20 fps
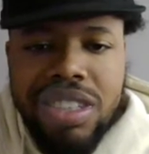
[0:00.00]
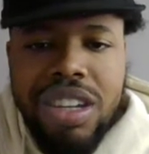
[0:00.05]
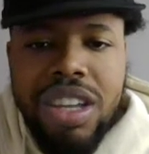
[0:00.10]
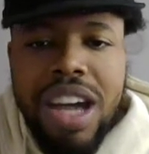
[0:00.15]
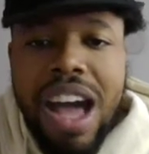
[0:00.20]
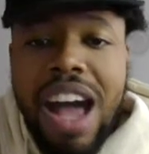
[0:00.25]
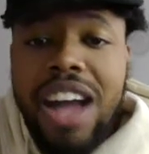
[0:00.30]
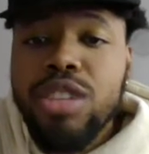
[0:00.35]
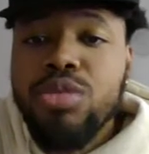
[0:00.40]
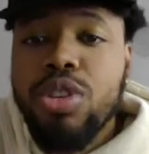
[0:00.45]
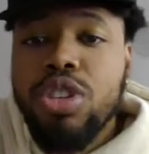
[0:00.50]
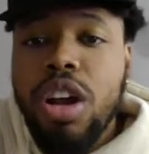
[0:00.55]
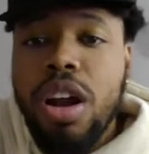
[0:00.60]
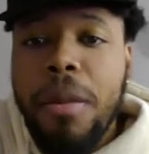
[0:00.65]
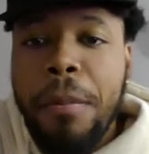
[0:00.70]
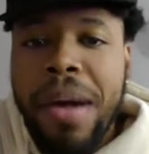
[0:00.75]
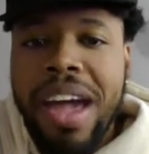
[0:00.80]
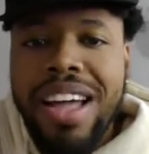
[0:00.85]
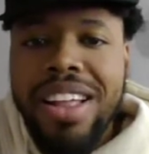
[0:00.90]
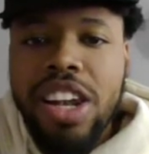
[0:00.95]
Look, I just want y'all
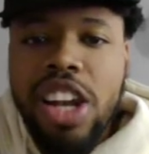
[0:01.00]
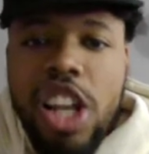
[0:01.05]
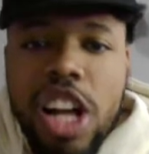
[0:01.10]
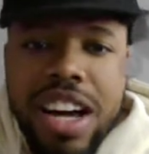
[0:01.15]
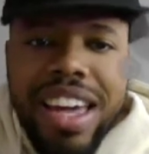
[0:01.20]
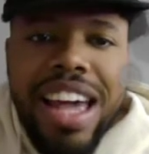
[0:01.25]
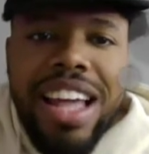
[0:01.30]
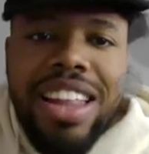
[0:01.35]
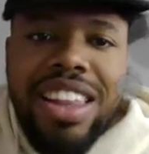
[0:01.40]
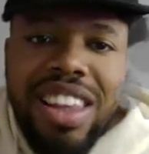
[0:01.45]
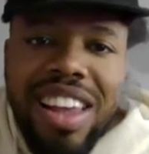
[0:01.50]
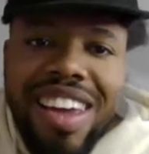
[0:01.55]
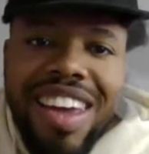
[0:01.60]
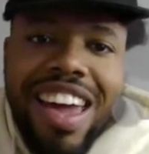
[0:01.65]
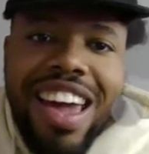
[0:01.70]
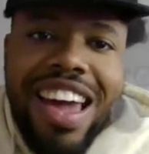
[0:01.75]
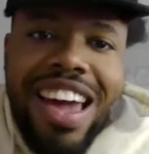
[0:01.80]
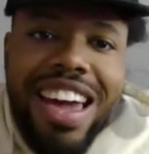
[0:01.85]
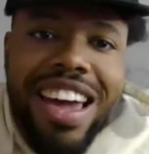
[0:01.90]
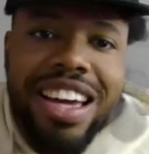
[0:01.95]
to pay. Look at
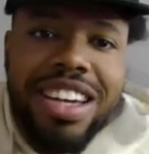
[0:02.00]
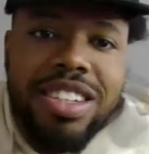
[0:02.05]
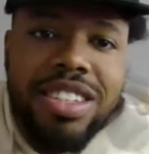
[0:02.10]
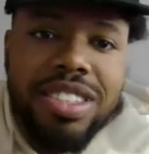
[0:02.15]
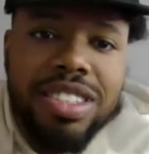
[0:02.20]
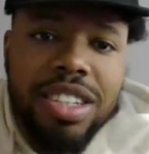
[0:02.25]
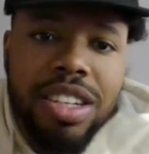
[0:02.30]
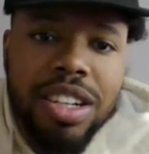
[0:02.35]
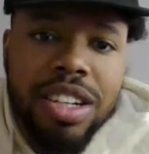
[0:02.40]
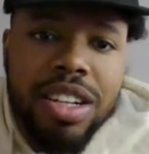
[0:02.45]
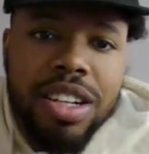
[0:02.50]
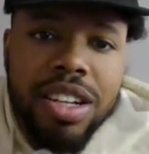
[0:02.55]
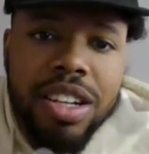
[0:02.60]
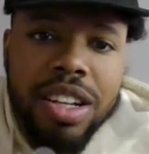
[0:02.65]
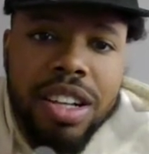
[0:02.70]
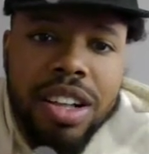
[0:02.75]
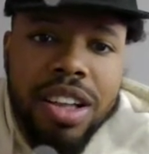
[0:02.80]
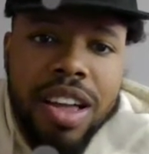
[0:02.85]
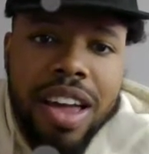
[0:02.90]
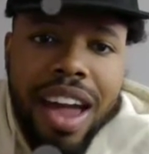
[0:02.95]
this.
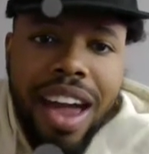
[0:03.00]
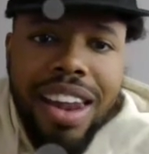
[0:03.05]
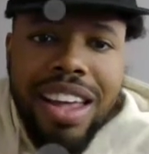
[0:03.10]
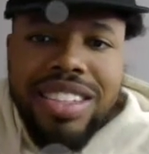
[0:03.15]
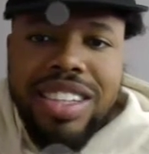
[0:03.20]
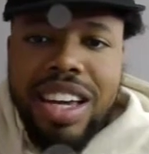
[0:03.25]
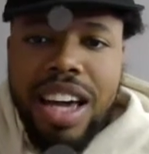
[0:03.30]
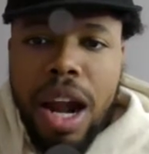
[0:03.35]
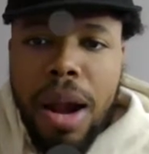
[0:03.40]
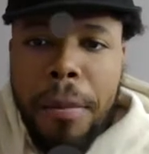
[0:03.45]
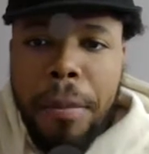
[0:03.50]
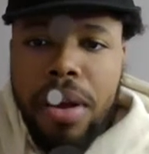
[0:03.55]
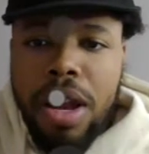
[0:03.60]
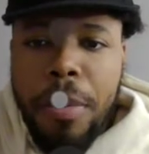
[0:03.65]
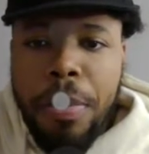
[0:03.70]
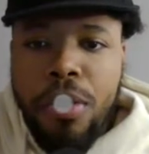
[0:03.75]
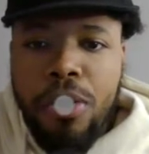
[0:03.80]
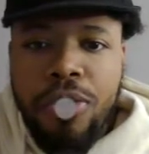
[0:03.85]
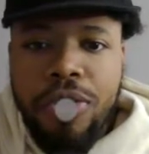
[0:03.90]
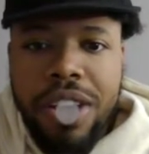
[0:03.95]
And they got a
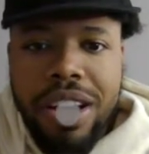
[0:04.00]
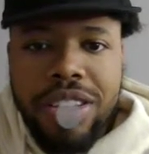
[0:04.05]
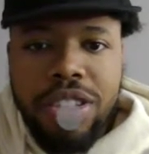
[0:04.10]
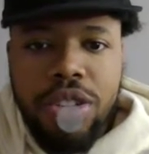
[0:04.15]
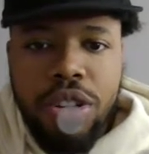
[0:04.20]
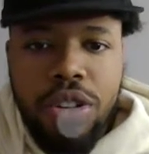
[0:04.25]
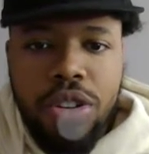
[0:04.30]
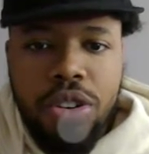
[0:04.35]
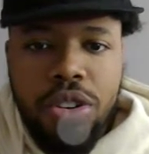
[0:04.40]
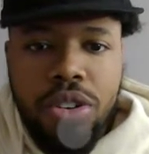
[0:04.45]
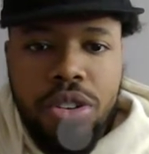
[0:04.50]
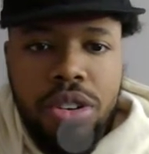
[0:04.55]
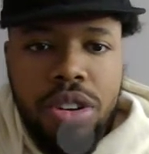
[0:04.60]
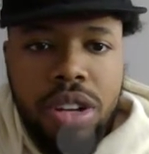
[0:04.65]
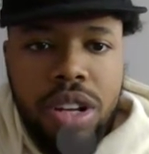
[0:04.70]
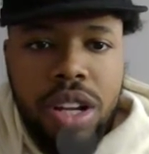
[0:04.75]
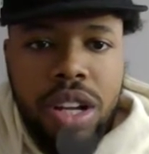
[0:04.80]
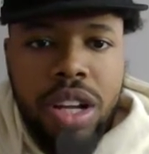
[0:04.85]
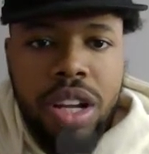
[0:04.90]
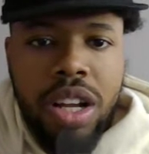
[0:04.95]
bulletproof vest on,
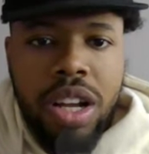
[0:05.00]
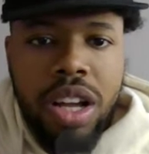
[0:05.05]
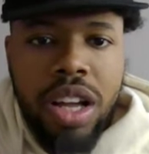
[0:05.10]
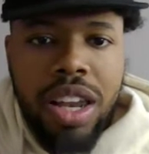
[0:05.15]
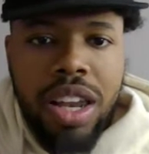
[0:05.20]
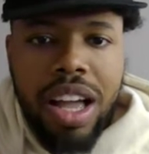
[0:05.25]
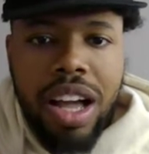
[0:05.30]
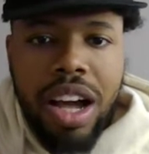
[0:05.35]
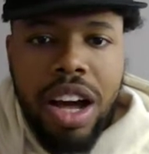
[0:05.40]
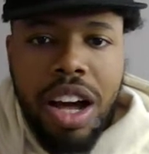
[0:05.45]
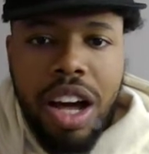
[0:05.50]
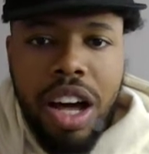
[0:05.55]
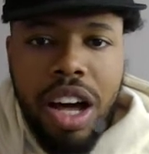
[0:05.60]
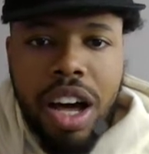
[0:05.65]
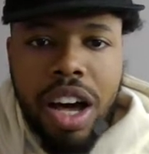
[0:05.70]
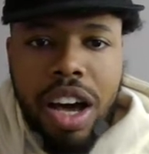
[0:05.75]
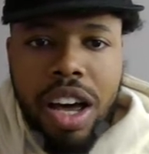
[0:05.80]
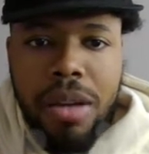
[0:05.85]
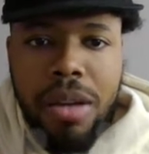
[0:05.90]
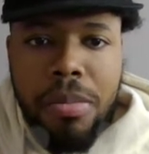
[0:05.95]
like a
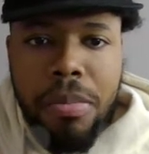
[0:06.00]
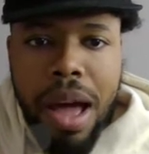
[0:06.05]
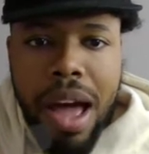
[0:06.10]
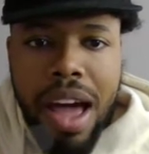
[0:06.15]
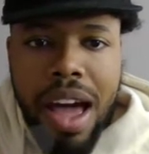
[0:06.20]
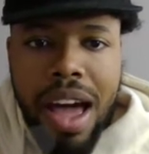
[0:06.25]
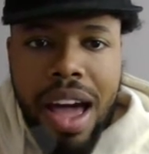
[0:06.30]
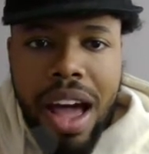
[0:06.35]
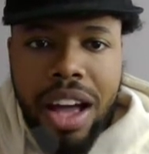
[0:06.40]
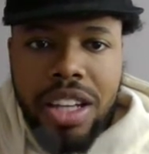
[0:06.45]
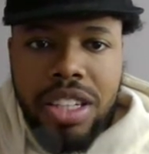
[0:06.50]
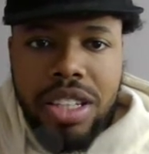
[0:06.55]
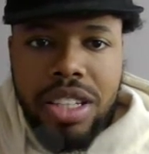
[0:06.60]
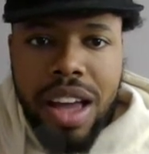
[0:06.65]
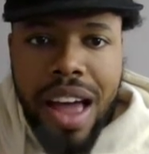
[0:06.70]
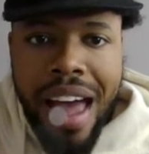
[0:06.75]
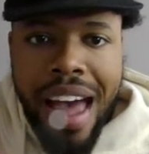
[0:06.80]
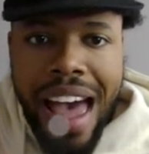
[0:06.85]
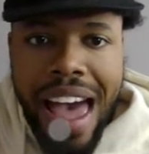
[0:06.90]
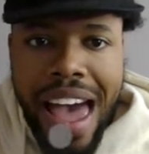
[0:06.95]
hood, mask, a
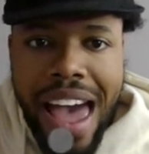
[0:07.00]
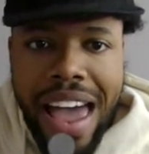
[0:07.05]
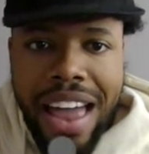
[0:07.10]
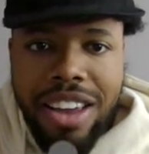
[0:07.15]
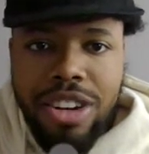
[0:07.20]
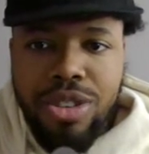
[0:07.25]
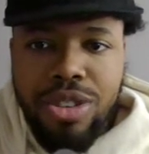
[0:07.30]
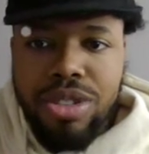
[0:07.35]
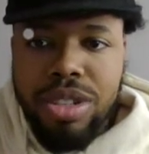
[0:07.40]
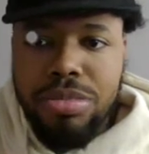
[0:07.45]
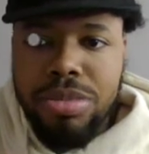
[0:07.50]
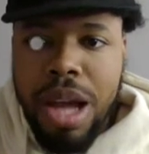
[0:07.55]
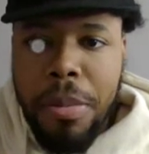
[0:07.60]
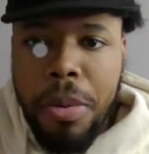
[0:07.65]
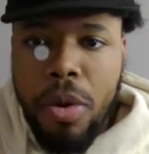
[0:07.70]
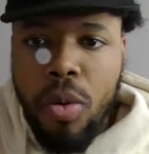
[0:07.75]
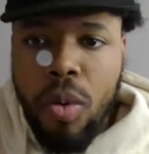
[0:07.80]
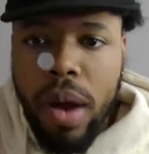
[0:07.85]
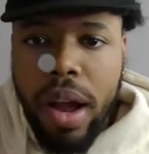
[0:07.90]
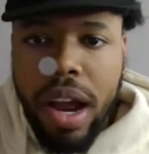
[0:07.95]
hat, you know, some type
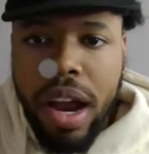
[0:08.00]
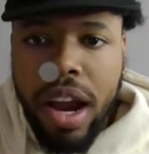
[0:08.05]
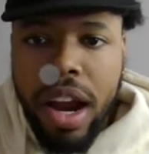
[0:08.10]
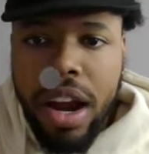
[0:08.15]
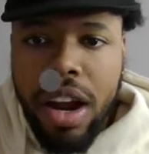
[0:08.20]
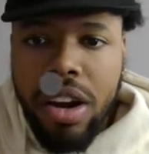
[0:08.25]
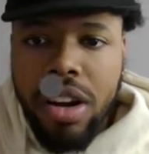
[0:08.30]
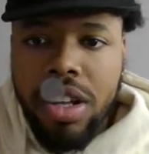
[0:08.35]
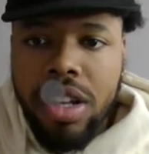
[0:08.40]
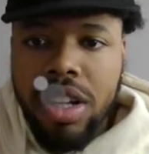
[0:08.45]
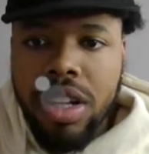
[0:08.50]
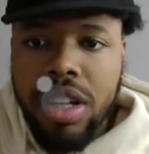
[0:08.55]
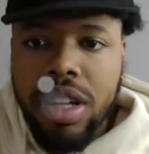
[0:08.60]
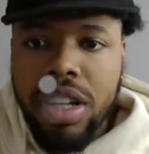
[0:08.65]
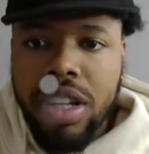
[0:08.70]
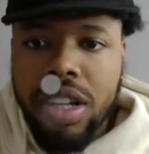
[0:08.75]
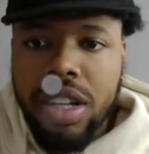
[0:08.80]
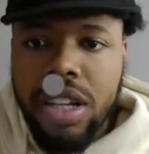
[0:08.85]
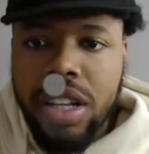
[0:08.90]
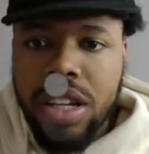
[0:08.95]
of wear.
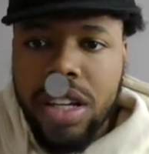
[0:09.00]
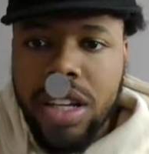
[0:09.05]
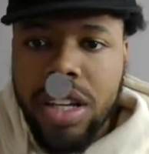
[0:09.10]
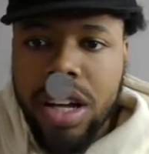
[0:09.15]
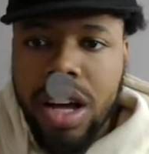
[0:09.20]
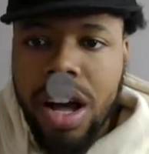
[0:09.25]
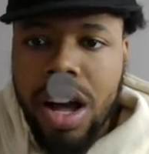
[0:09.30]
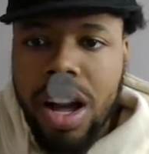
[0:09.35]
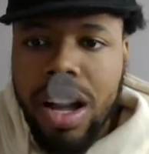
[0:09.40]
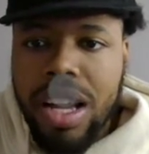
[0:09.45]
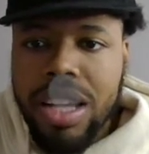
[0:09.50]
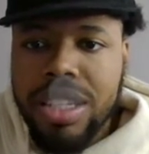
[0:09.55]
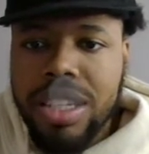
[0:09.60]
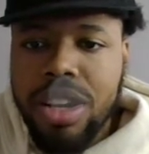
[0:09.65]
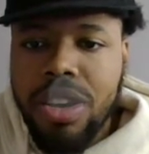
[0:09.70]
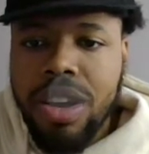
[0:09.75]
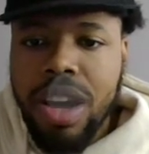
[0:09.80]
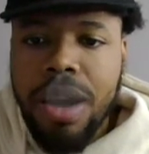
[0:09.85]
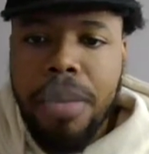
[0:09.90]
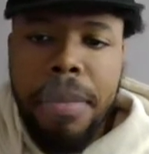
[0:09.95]
I guess he
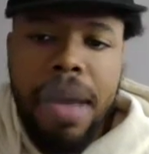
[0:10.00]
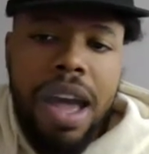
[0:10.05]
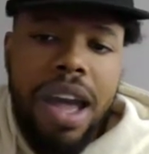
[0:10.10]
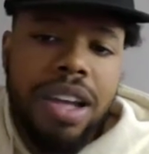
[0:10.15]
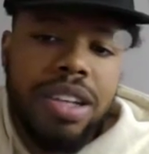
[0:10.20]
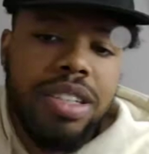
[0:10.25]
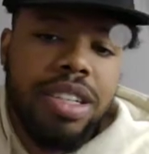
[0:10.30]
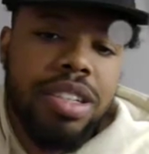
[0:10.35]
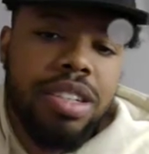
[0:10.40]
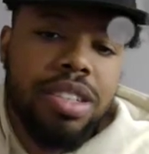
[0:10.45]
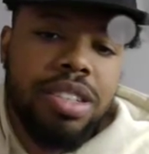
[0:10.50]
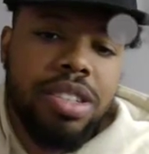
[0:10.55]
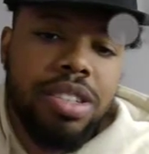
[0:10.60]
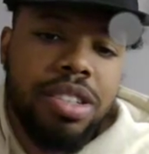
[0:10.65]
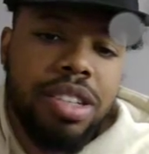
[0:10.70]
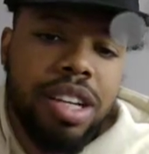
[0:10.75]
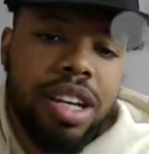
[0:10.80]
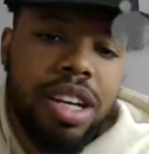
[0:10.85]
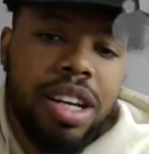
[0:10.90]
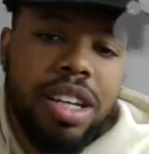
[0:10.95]
don't got a mask either, so
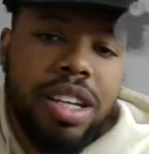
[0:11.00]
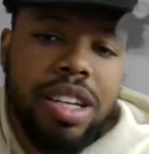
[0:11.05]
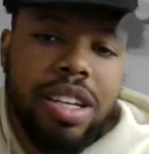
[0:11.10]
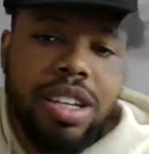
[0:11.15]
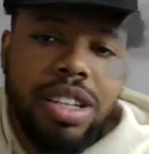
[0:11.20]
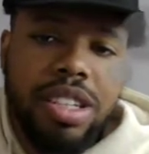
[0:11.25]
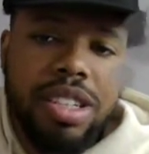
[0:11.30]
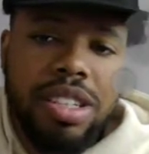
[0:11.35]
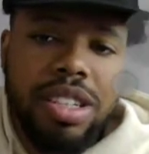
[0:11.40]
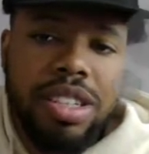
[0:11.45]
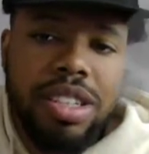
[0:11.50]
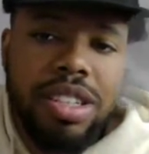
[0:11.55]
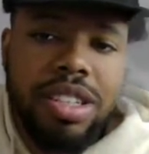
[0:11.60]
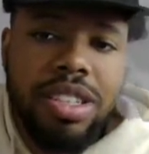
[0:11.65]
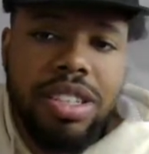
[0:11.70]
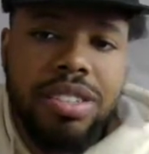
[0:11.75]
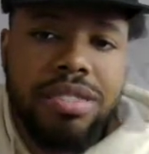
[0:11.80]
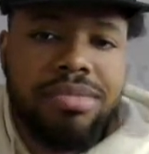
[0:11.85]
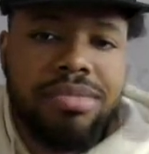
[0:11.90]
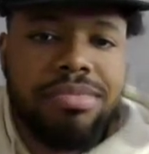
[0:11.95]
yeah. In the past, I
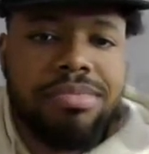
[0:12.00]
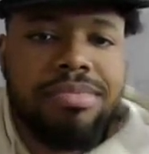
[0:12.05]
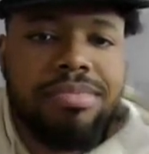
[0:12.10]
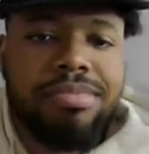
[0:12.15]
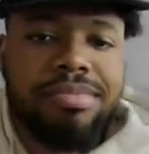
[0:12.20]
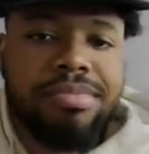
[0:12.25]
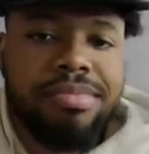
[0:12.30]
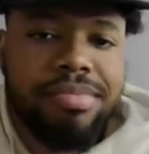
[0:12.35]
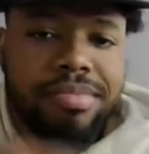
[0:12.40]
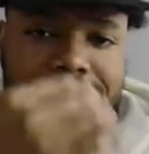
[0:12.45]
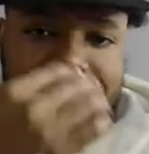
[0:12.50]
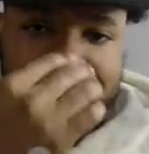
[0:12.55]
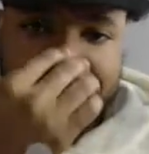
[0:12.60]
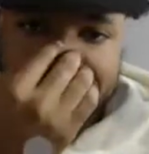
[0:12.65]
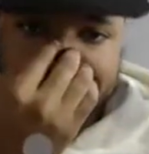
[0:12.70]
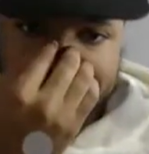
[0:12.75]
felt like Federer singing my